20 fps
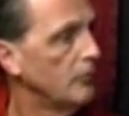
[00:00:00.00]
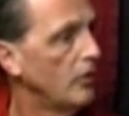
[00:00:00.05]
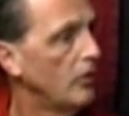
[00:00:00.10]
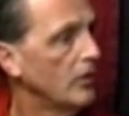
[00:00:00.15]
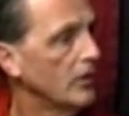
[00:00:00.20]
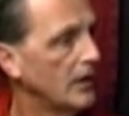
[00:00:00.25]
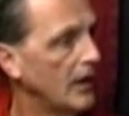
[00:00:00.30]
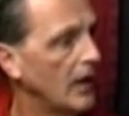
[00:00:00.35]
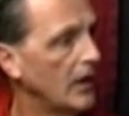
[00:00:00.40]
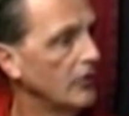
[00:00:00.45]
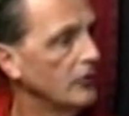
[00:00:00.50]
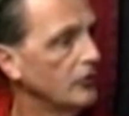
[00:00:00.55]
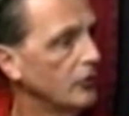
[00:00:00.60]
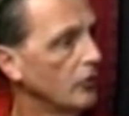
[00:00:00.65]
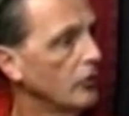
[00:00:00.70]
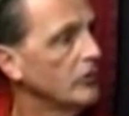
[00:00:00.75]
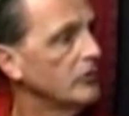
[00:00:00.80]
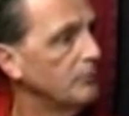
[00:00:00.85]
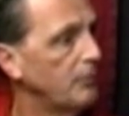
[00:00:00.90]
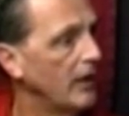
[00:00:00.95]
college
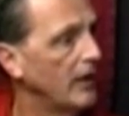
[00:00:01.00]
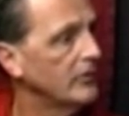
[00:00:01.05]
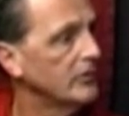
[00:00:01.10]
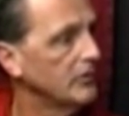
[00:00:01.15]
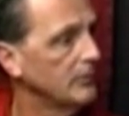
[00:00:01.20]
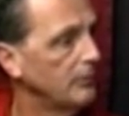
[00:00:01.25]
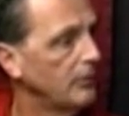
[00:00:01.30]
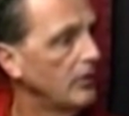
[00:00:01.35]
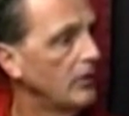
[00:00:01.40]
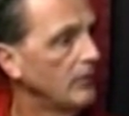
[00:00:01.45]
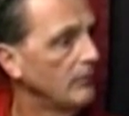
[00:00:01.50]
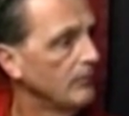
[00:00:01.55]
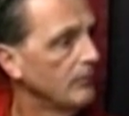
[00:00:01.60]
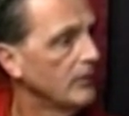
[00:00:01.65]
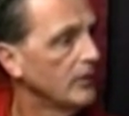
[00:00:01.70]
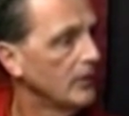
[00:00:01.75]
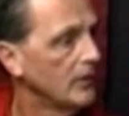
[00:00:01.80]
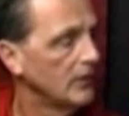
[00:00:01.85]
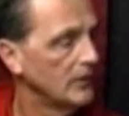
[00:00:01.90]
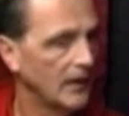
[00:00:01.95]
girls basketball.
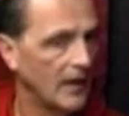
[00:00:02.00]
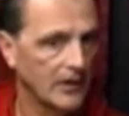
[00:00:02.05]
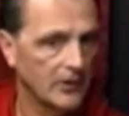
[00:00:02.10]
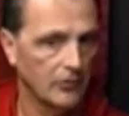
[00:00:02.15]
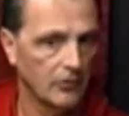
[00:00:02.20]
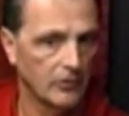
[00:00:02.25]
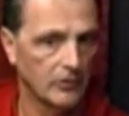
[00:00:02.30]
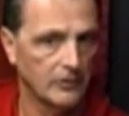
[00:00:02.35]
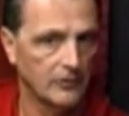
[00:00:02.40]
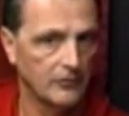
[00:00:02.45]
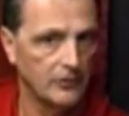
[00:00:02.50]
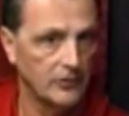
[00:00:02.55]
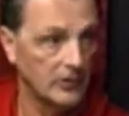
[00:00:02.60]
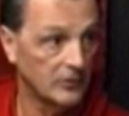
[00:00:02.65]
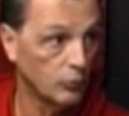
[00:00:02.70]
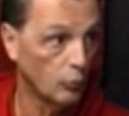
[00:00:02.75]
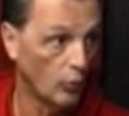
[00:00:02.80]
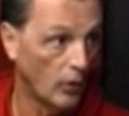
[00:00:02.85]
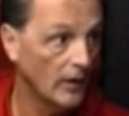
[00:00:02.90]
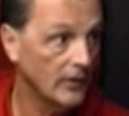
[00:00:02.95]
A lot of girls, if you
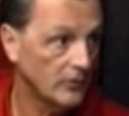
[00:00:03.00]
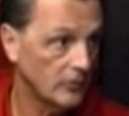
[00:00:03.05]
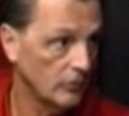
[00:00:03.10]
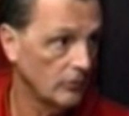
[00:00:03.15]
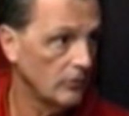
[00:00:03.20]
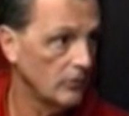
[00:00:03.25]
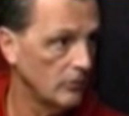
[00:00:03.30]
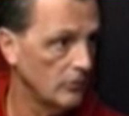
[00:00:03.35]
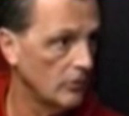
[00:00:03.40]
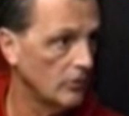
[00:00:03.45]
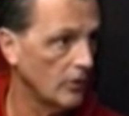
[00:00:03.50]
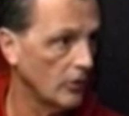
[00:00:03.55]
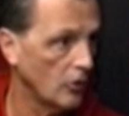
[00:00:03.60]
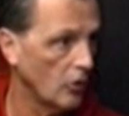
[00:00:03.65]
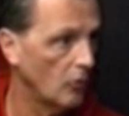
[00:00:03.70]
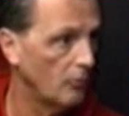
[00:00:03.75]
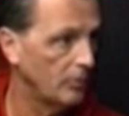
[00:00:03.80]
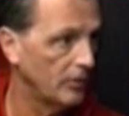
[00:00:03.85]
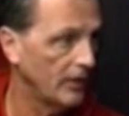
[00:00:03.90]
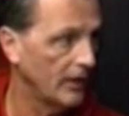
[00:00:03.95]
just want to, you can
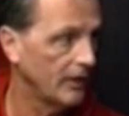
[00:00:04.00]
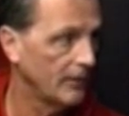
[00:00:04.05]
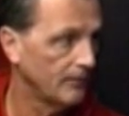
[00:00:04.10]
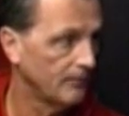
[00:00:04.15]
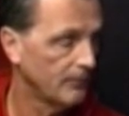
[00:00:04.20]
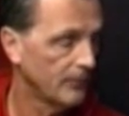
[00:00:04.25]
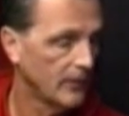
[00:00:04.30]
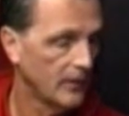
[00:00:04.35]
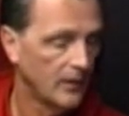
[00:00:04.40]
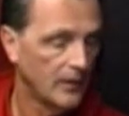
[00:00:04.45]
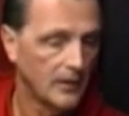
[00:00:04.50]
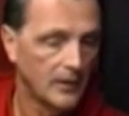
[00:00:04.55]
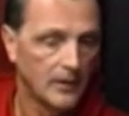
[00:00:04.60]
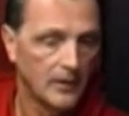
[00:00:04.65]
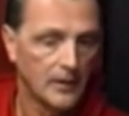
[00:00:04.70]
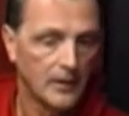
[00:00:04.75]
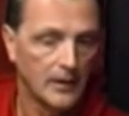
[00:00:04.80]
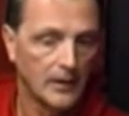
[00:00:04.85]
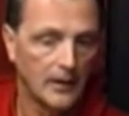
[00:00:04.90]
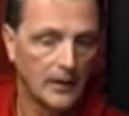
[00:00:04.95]
go play.
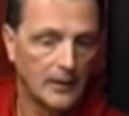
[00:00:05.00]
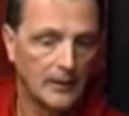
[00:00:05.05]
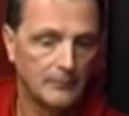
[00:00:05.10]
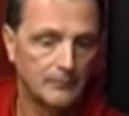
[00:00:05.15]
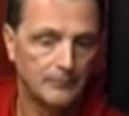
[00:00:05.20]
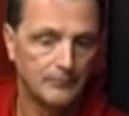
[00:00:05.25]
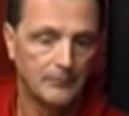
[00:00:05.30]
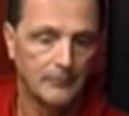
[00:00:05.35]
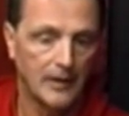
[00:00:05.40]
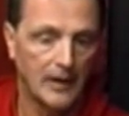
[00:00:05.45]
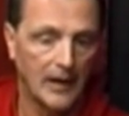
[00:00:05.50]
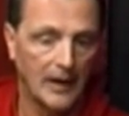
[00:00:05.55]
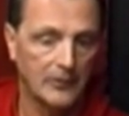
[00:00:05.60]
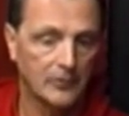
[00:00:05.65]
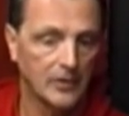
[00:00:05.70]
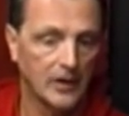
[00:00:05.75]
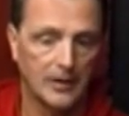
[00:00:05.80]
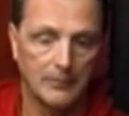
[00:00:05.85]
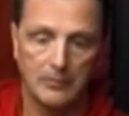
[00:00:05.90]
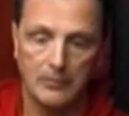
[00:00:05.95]
Mm-hmm. I
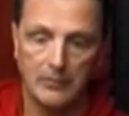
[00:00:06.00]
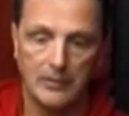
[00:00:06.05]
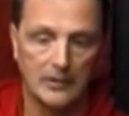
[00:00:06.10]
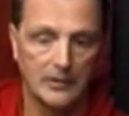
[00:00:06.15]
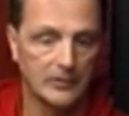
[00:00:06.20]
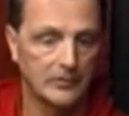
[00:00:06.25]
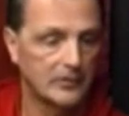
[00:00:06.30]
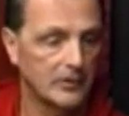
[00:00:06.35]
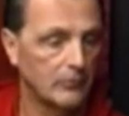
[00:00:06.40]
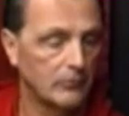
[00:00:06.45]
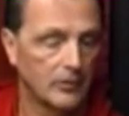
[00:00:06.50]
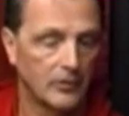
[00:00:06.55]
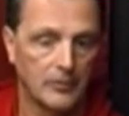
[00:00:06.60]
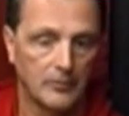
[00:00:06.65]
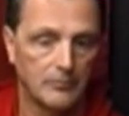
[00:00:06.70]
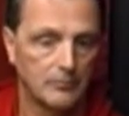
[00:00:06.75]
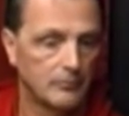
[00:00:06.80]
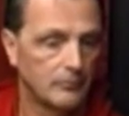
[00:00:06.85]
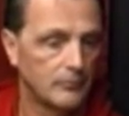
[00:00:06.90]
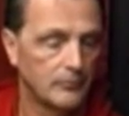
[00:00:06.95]
try to be realistic with
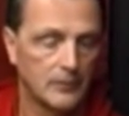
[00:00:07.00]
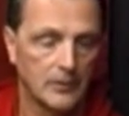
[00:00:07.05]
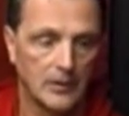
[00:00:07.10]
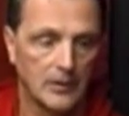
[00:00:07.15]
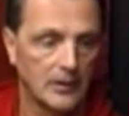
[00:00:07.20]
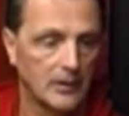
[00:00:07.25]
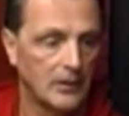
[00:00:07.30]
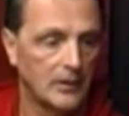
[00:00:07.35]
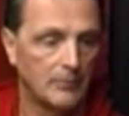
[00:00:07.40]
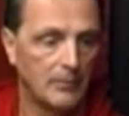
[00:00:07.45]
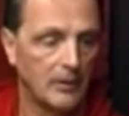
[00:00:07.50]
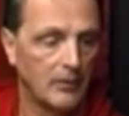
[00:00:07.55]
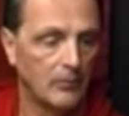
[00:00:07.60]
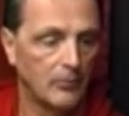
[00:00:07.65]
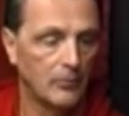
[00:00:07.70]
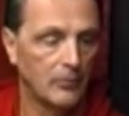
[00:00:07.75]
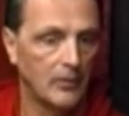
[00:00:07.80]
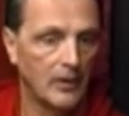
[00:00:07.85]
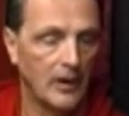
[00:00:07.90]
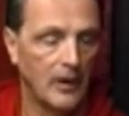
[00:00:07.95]
them
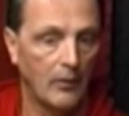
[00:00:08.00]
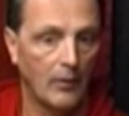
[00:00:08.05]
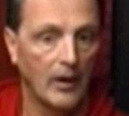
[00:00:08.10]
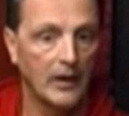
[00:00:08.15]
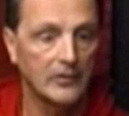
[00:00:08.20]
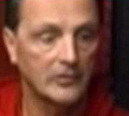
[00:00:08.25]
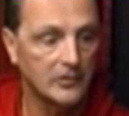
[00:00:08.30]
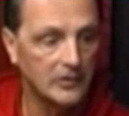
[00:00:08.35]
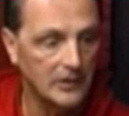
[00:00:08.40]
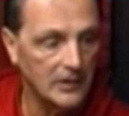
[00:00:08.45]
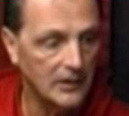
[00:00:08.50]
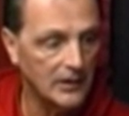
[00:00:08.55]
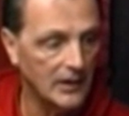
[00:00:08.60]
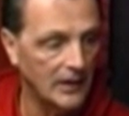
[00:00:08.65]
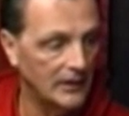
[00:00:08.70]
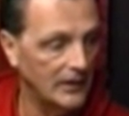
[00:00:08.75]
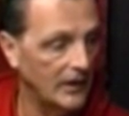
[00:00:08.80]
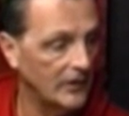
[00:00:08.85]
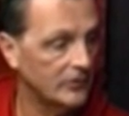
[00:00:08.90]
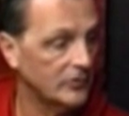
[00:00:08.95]
about how I see it.
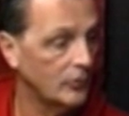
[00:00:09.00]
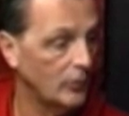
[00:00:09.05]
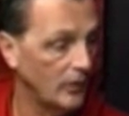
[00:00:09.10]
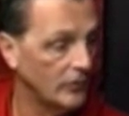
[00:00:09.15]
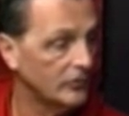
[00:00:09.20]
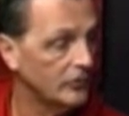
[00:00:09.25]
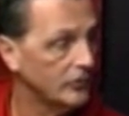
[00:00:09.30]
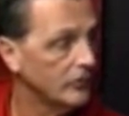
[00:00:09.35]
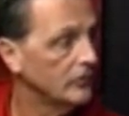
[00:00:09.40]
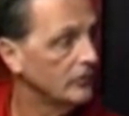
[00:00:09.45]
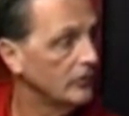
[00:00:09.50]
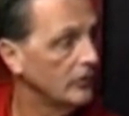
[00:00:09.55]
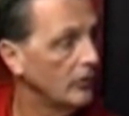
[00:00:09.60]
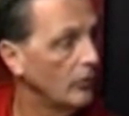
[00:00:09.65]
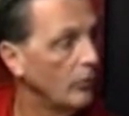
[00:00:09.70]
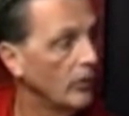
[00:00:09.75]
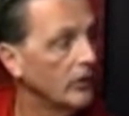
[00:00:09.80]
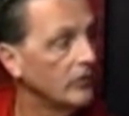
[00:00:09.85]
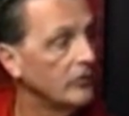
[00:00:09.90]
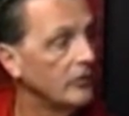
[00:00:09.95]
I'll ask questions. You know,
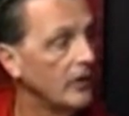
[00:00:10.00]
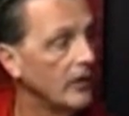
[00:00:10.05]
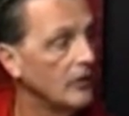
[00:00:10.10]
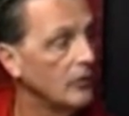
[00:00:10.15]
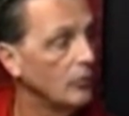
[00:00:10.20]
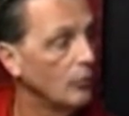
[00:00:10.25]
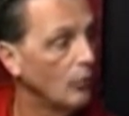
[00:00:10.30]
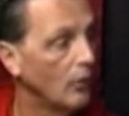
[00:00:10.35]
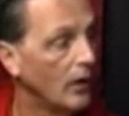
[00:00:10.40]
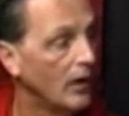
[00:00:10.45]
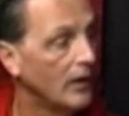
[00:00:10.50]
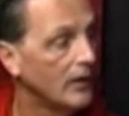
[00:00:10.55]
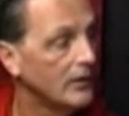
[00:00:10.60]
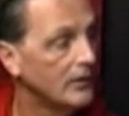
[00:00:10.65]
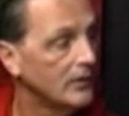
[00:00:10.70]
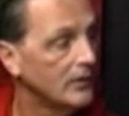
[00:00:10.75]
what is it that you want?